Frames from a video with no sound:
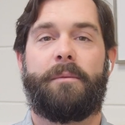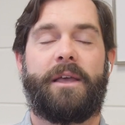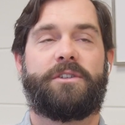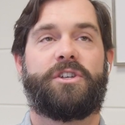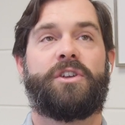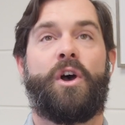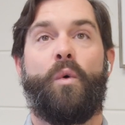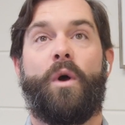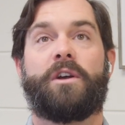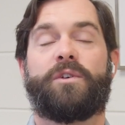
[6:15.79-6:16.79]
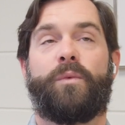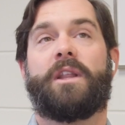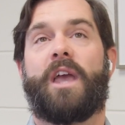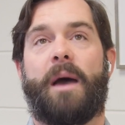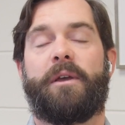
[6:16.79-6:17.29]
Is just where's the
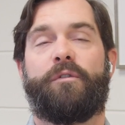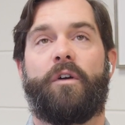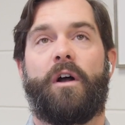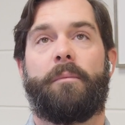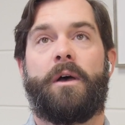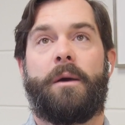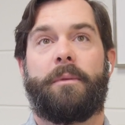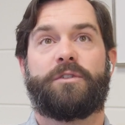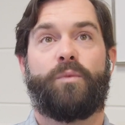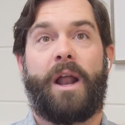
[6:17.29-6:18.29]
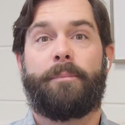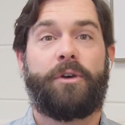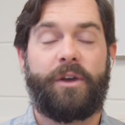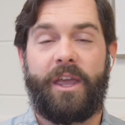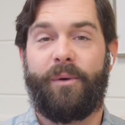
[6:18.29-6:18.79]
wind coming from, because when I'm
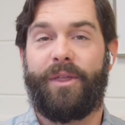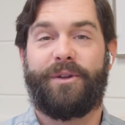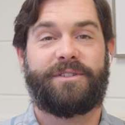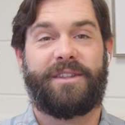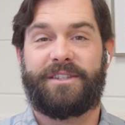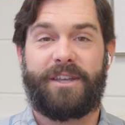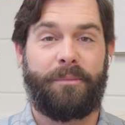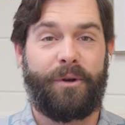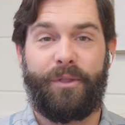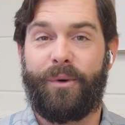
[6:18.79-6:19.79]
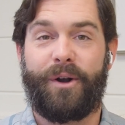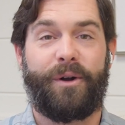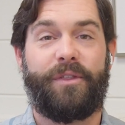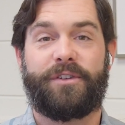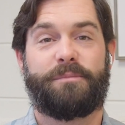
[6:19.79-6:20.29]
cooking, whether it's in the summer or the
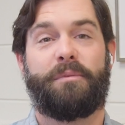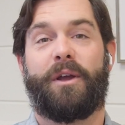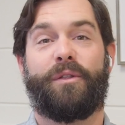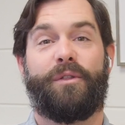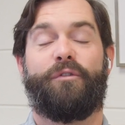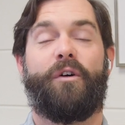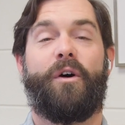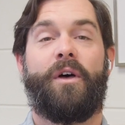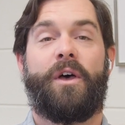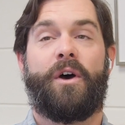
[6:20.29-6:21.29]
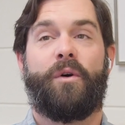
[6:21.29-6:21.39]
winter or the spring or the fall,